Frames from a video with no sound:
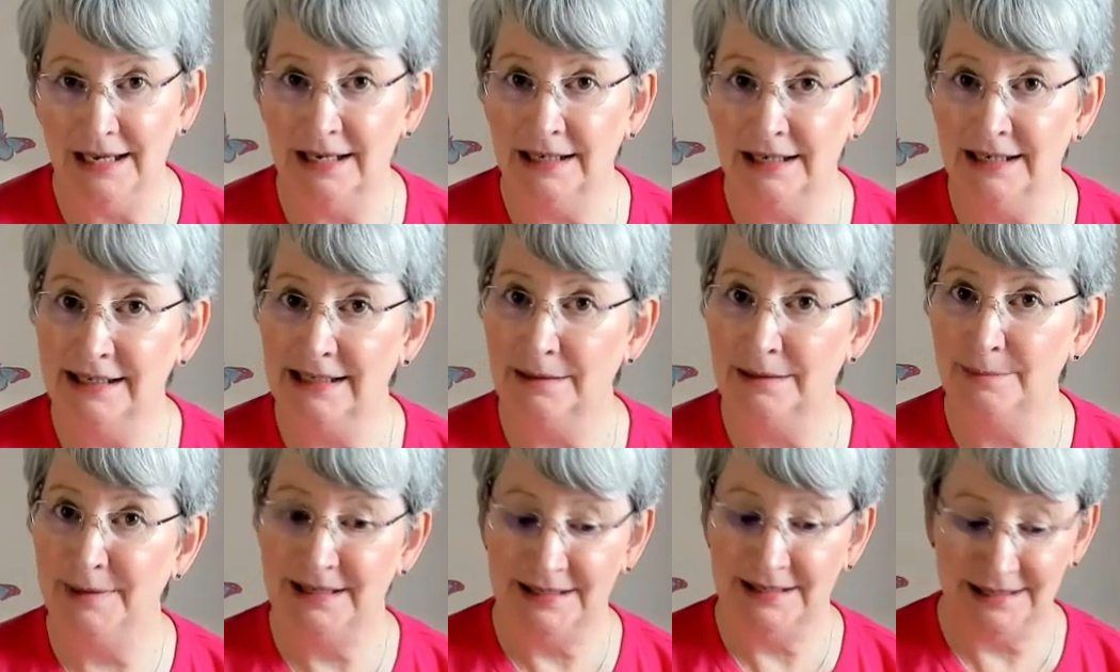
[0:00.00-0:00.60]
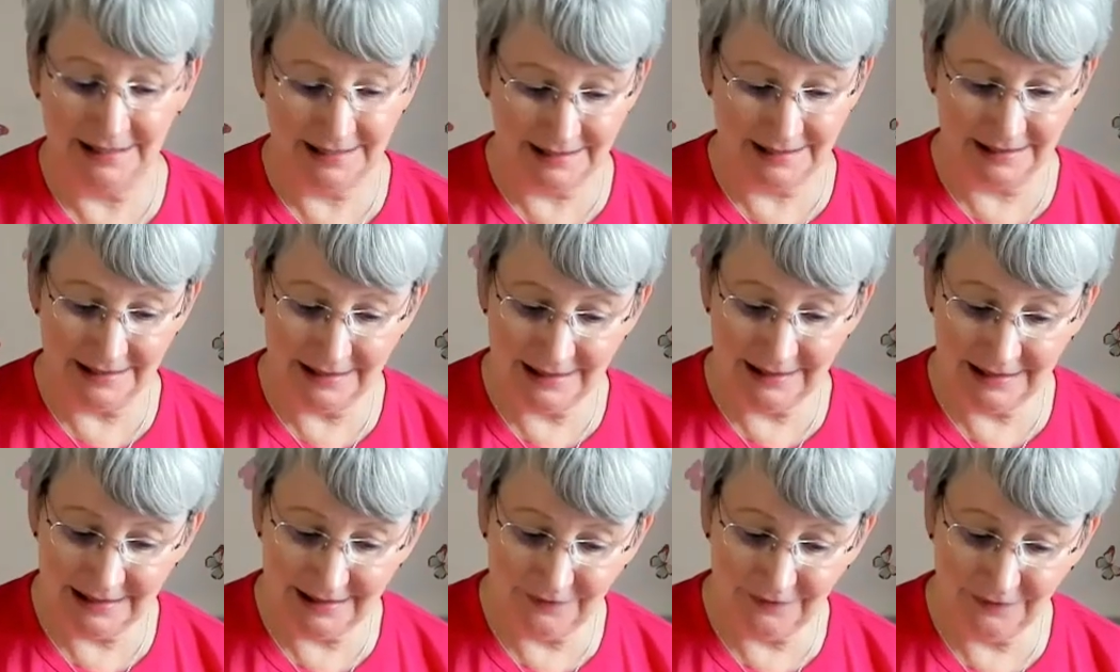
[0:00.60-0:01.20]
a little bit
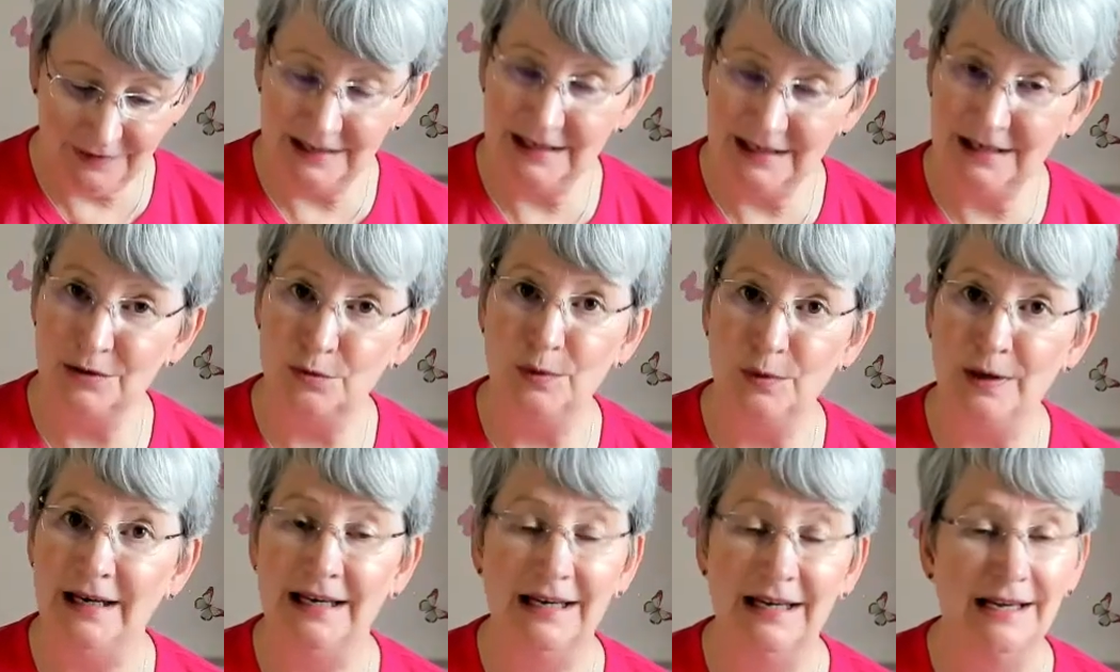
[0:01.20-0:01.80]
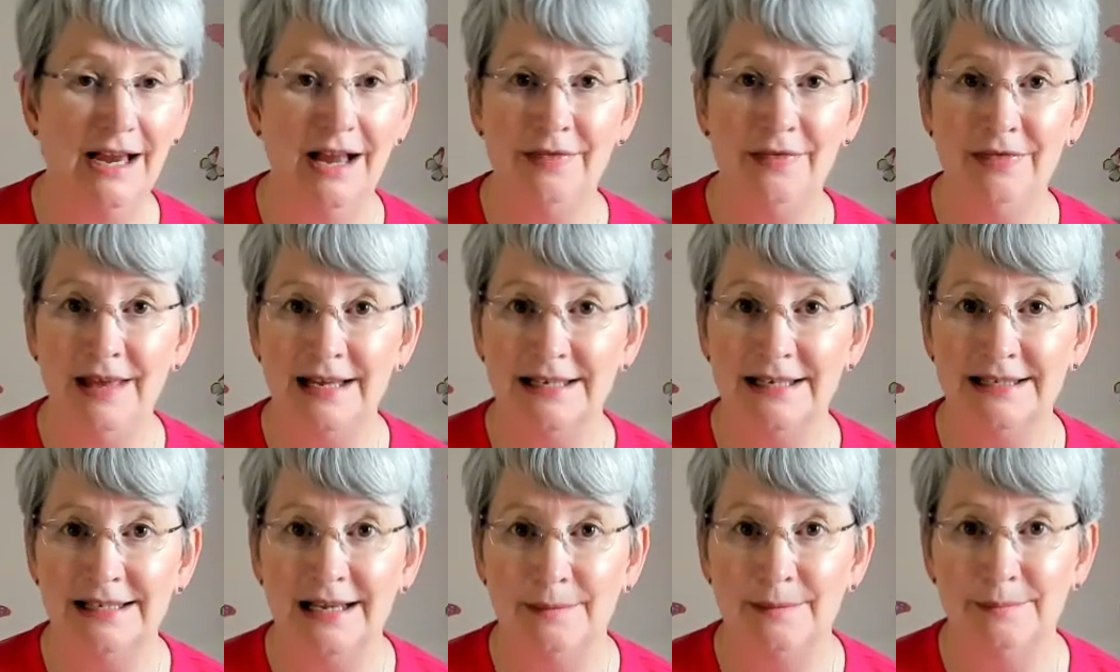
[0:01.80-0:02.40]
assertive this week, and
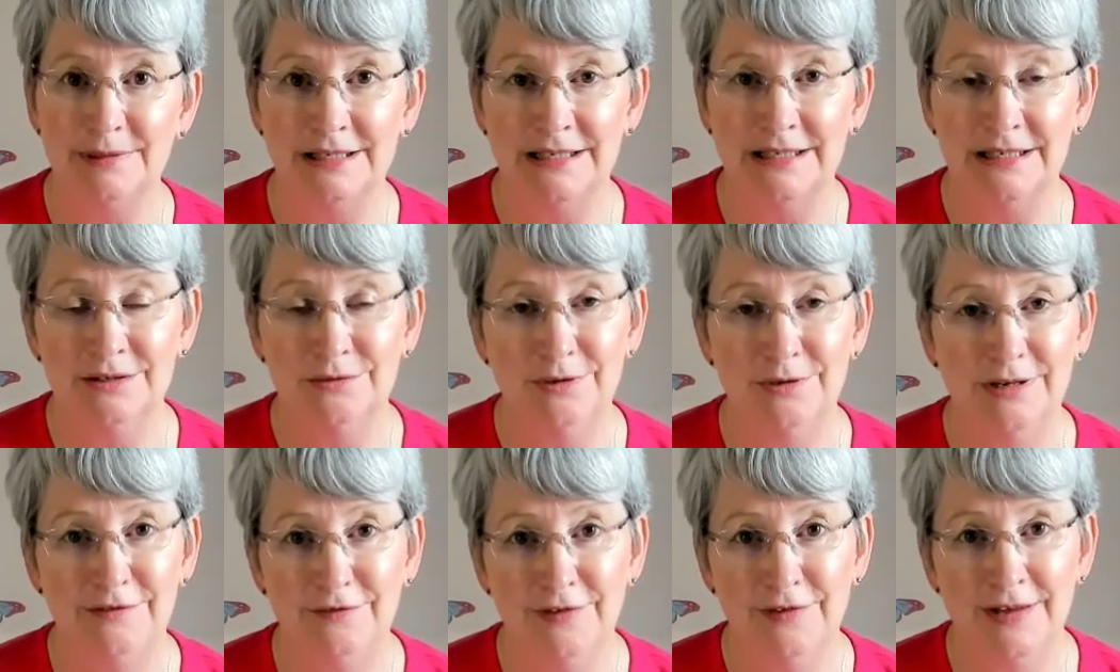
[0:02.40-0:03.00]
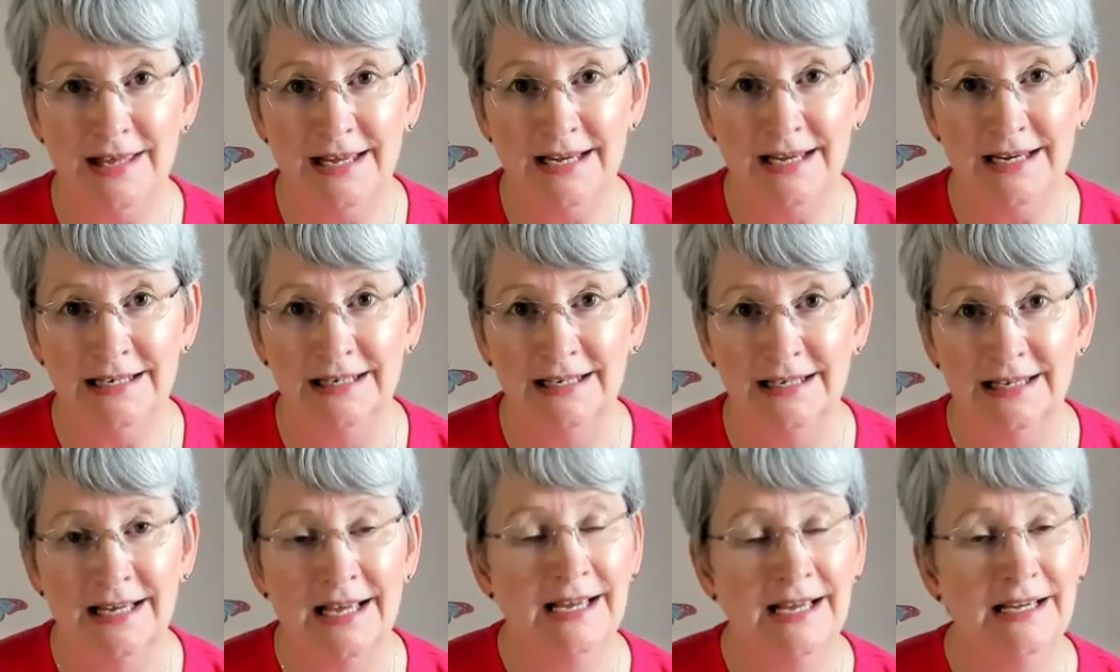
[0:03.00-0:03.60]
that's absolutely
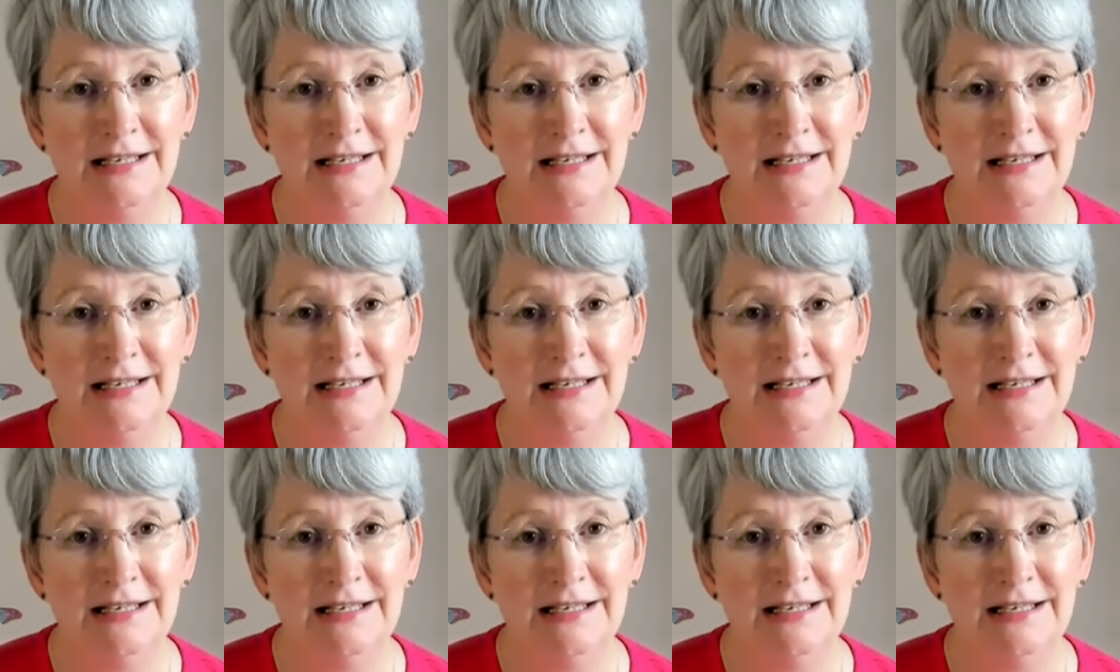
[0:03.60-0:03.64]
fine.